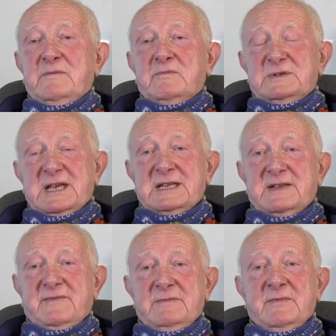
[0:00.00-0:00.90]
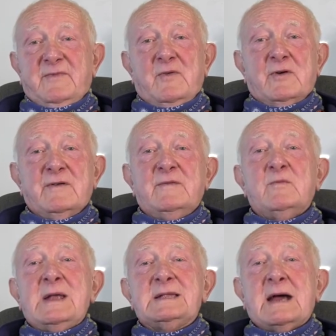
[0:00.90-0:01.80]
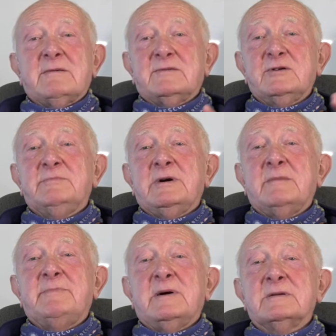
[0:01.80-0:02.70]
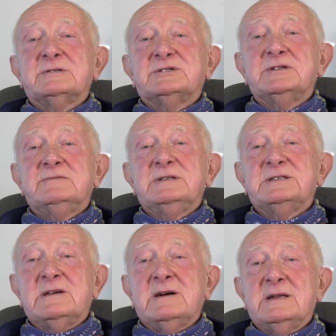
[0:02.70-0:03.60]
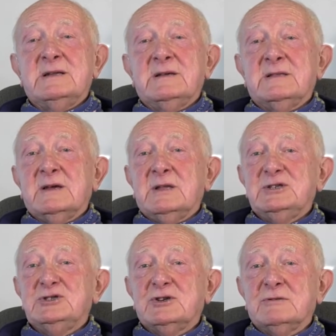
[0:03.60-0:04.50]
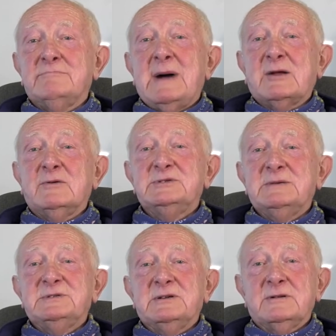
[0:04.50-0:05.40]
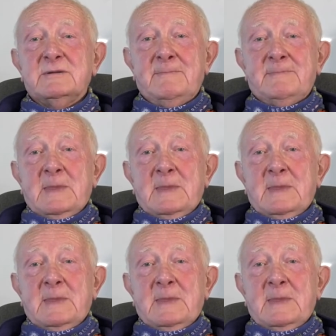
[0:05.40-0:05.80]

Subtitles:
6 of them, 4 of them went out through Bar Pot, and 2 decided that they should come back up Jib Tunnel.